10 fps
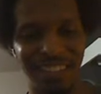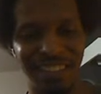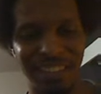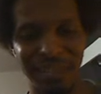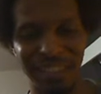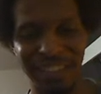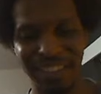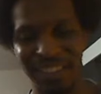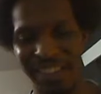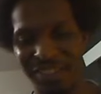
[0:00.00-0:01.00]
Seems like it's
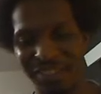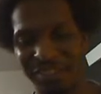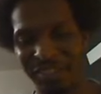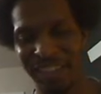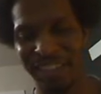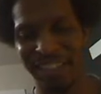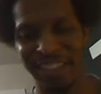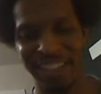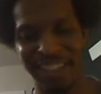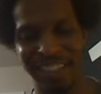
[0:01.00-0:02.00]
just an alternate route, I
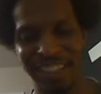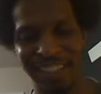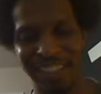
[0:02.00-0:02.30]
guess.